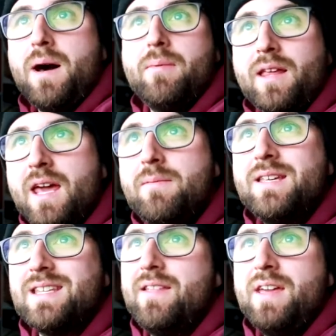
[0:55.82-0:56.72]
Public
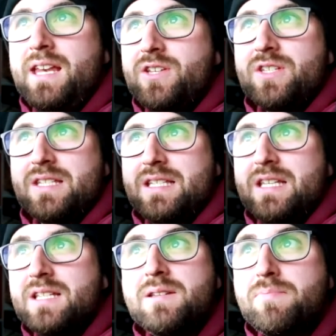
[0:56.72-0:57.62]
Enemies, and then he just
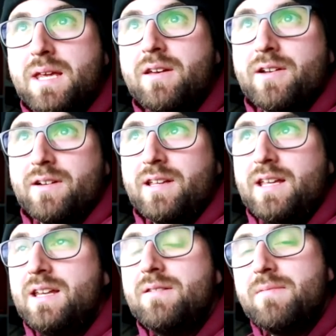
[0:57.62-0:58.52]
disappeared.
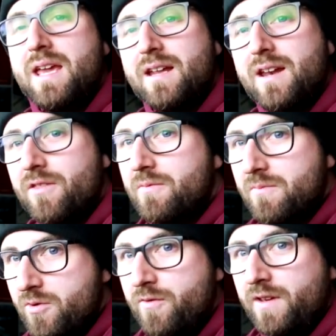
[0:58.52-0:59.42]
He didn't make another
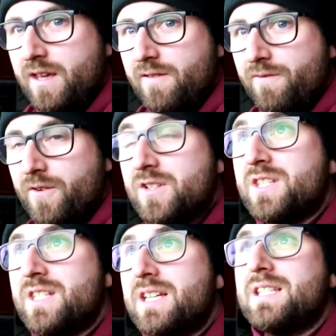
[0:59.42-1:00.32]
movie for
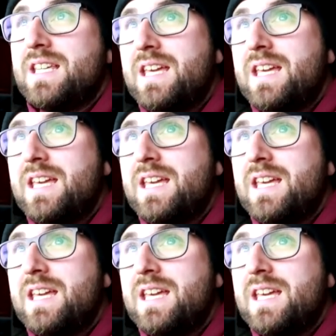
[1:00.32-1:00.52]
six